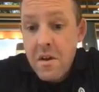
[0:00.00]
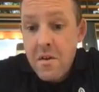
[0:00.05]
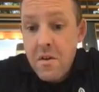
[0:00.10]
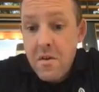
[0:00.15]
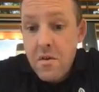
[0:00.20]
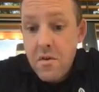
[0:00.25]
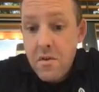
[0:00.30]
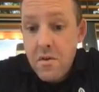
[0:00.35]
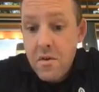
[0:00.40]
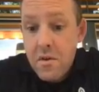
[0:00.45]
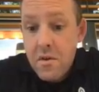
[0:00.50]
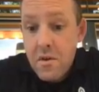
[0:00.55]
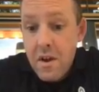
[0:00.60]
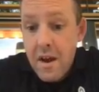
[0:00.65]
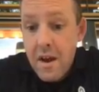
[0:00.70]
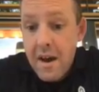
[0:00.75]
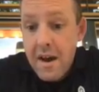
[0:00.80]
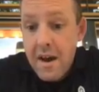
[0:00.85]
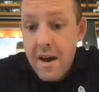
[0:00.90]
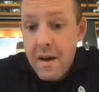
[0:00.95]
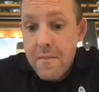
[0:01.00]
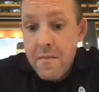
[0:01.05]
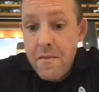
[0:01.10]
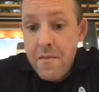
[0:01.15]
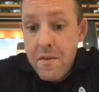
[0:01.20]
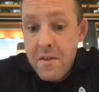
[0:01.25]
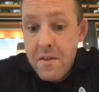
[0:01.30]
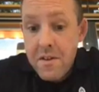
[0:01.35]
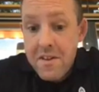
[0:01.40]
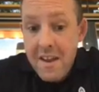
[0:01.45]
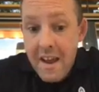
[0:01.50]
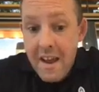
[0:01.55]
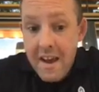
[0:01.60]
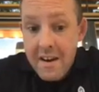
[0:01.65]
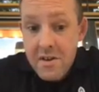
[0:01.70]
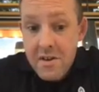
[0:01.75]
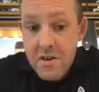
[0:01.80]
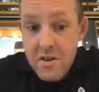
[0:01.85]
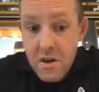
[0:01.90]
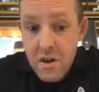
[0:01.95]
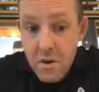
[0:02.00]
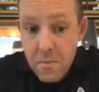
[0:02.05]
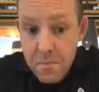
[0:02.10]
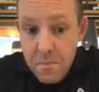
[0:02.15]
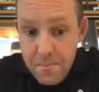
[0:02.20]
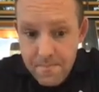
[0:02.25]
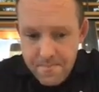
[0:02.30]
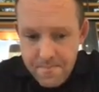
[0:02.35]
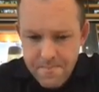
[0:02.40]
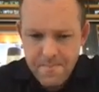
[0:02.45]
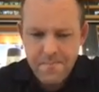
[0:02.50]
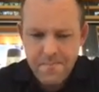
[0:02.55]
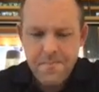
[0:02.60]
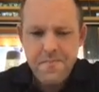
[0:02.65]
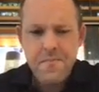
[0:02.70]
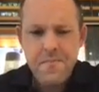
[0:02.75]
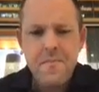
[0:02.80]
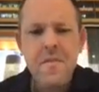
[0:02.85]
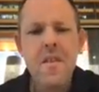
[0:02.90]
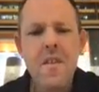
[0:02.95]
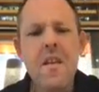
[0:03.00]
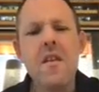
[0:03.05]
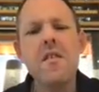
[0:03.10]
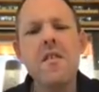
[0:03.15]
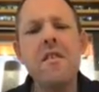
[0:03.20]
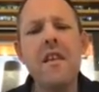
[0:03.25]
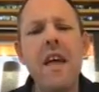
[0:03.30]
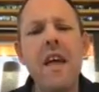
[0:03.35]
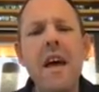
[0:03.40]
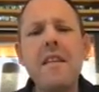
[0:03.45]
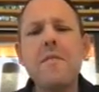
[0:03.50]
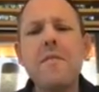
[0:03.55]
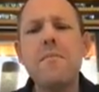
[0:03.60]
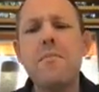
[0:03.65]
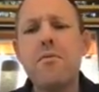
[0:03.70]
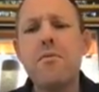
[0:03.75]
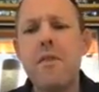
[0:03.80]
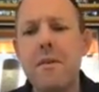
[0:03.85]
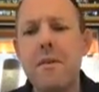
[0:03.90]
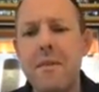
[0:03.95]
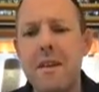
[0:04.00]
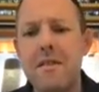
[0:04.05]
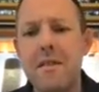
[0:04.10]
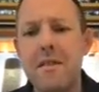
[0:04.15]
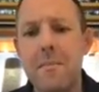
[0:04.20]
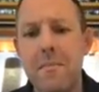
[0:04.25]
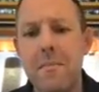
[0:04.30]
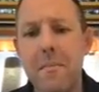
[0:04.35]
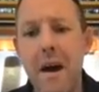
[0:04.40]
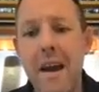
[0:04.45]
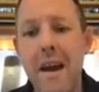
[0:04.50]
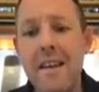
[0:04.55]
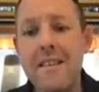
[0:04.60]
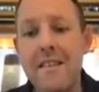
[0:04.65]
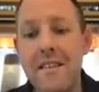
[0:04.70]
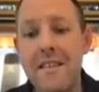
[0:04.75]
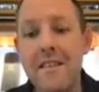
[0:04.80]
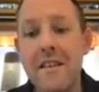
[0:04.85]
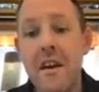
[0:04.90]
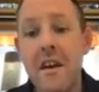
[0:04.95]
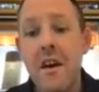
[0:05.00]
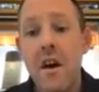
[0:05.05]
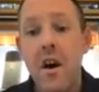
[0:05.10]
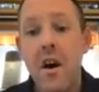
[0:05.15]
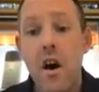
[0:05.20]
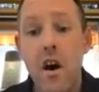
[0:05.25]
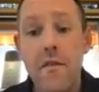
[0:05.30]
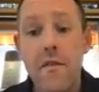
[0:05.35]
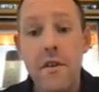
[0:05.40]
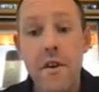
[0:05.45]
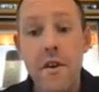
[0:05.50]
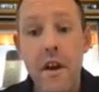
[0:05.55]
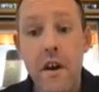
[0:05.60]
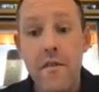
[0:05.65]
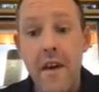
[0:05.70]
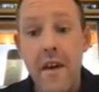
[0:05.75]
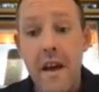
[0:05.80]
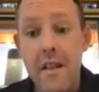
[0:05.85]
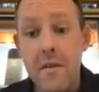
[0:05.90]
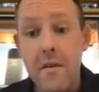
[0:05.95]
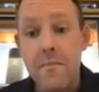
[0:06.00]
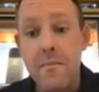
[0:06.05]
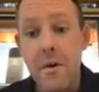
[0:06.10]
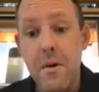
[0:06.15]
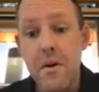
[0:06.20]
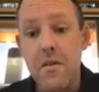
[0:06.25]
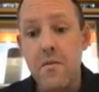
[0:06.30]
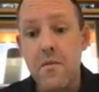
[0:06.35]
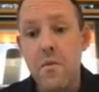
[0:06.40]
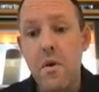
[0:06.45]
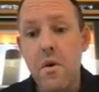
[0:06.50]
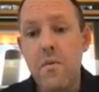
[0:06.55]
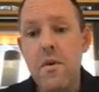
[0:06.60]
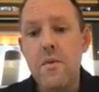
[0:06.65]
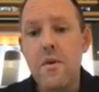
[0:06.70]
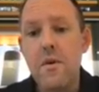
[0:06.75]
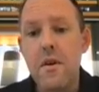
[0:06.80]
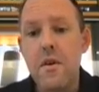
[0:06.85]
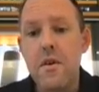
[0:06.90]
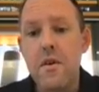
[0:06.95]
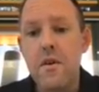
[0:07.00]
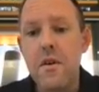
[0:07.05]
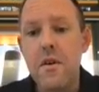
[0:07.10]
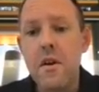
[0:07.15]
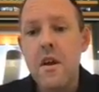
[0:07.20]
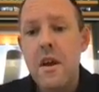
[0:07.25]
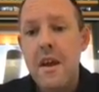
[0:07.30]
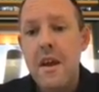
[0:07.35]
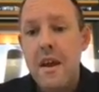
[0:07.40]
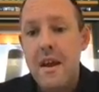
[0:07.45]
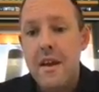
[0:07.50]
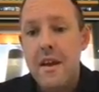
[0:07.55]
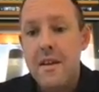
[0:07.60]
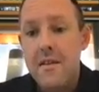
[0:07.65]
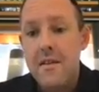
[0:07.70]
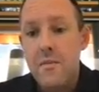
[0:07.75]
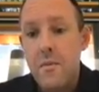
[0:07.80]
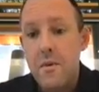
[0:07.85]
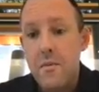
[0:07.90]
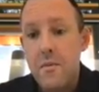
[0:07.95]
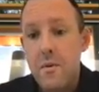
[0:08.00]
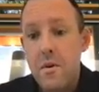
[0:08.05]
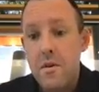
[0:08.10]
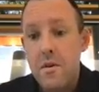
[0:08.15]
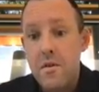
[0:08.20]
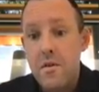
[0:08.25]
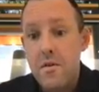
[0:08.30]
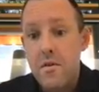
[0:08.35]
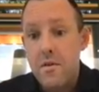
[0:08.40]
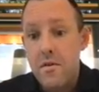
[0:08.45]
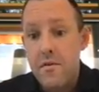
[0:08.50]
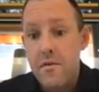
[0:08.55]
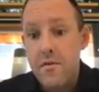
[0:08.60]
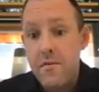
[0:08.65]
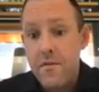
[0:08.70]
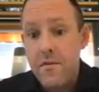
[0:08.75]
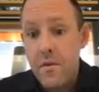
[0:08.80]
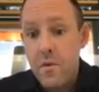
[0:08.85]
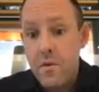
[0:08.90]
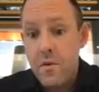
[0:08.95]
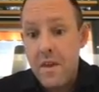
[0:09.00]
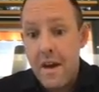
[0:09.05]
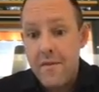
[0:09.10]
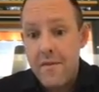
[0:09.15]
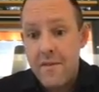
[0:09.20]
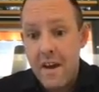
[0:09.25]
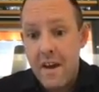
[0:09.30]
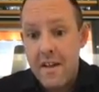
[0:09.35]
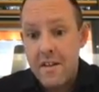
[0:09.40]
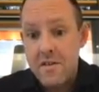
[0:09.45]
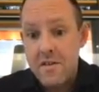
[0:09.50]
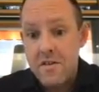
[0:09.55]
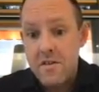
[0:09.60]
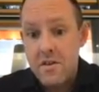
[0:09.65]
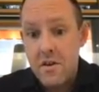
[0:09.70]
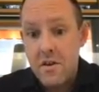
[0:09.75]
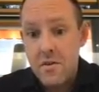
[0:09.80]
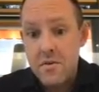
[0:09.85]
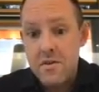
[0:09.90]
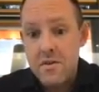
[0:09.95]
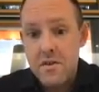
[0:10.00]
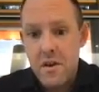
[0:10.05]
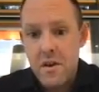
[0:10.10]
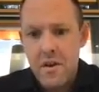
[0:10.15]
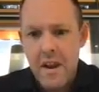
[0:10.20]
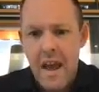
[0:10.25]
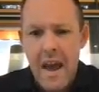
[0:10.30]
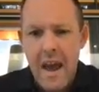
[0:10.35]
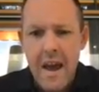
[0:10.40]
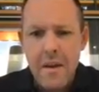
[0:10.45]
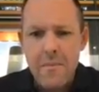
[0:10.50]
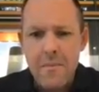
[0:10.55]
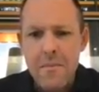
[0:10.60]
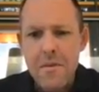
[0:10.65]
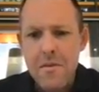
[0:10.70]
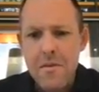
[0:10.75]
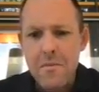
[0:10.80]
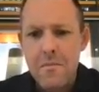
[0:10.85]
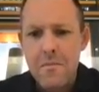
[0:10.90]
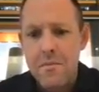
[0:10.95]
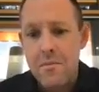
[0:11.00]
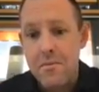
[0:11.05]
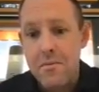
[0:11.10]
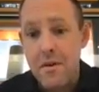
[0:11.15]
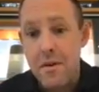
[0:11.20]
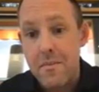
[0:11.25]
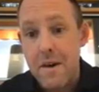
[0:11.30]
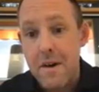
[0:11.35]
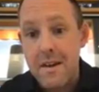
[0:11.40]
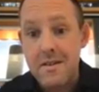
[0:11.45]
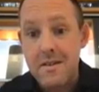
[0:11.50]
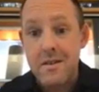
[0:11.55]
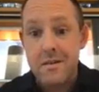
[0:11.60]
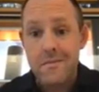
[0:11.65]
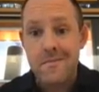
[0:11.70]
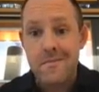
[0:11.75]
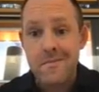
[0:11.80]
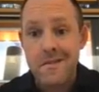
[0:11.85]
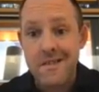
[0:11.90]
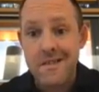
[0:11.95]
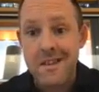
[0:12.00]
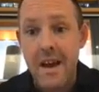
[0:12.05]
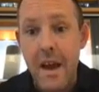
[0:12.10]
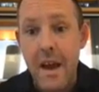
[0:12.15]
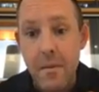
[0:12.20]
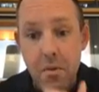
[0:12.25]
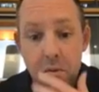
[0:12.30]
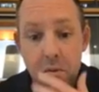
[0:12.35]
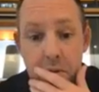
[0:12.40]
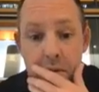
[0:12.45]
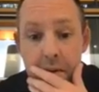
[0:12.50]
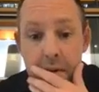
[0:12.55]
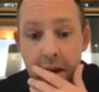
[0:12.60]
to fill its outer shell. So that's pretty much the basis of a covalent bond. What we want to do is we want to fill that valence shell so an atom's pretty much stable.